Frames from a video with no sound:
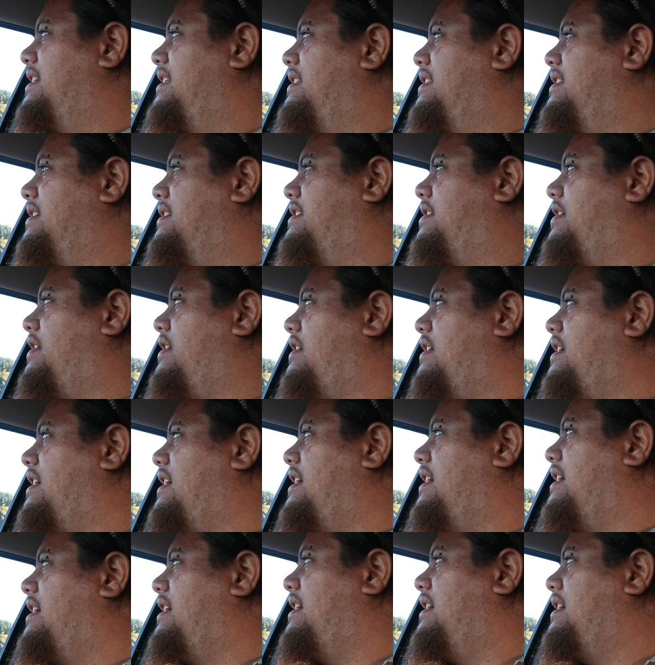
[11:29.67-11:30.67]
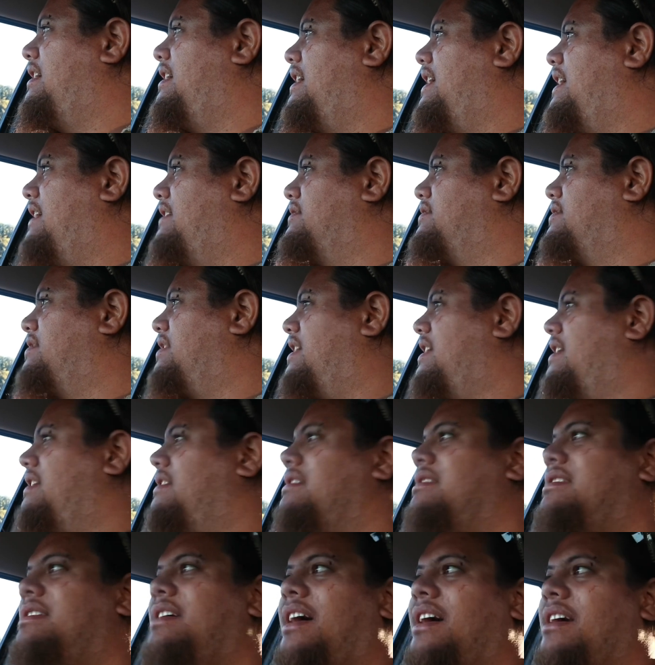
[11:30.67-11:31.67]
the tyre and trying to
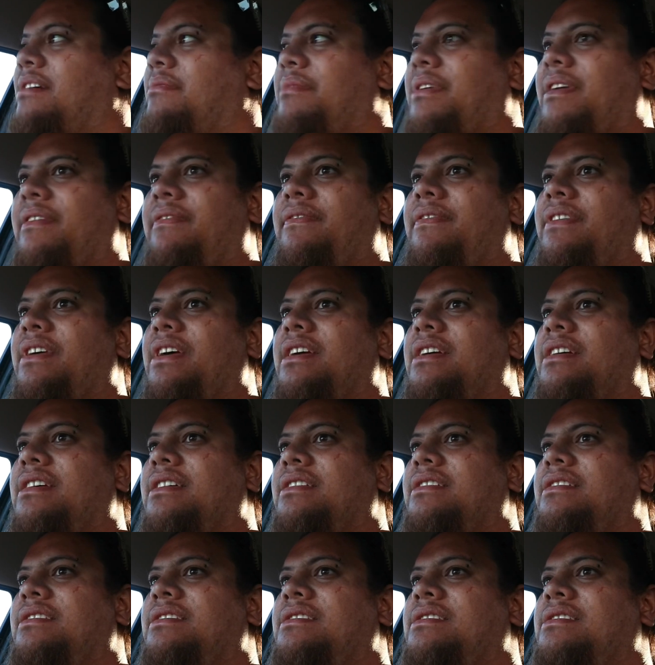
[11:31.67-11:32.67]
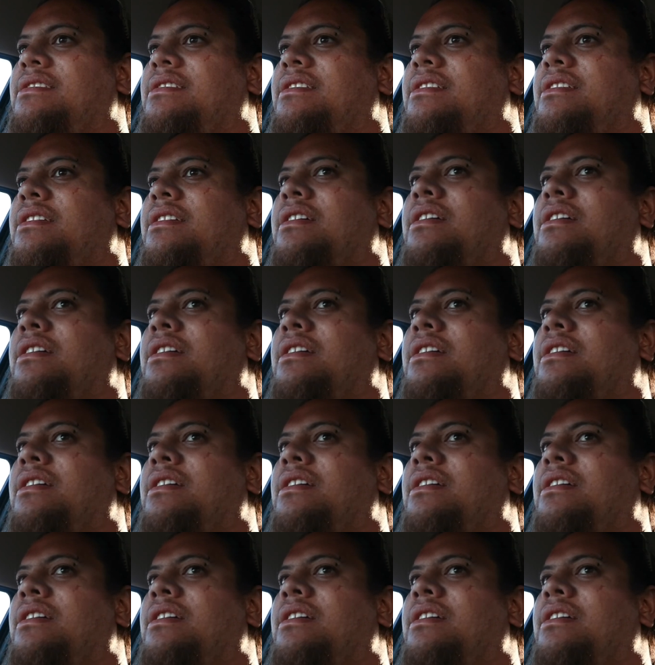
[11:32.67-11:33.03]
attack my fingers,